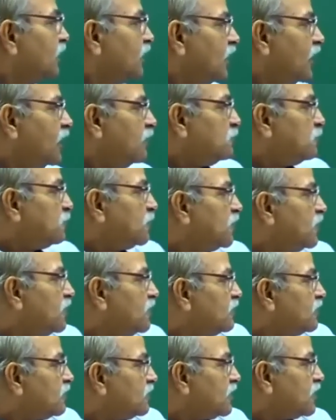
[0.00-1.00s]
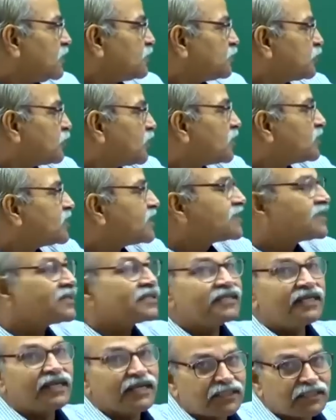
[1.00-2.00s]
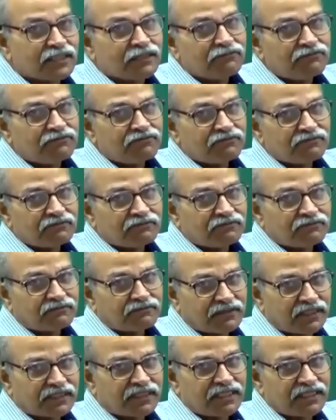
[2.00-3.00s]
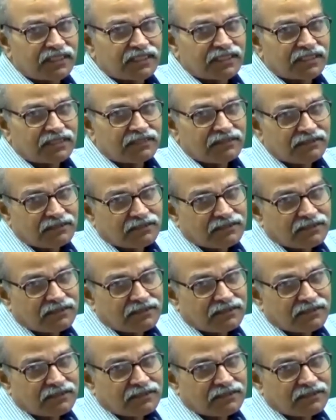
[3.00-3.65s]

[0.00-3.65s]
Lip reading: If this product is negative, one is